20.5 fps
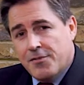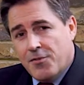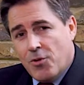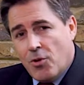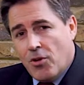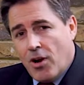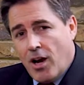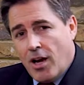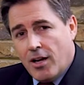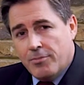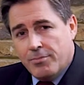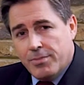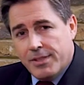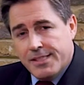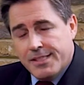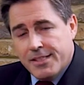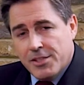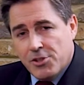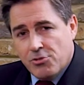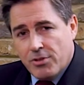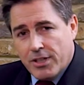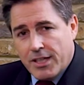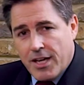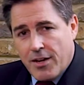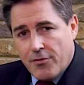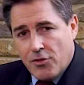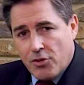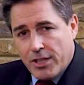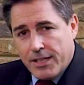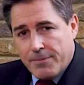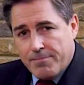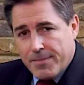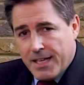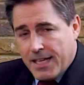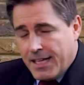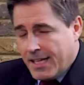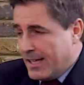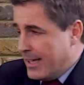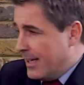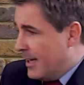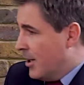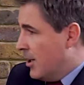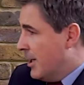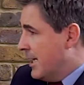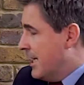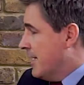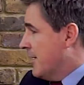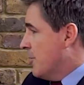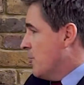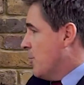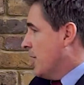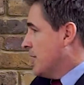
of 4R Business Recovery. Ian,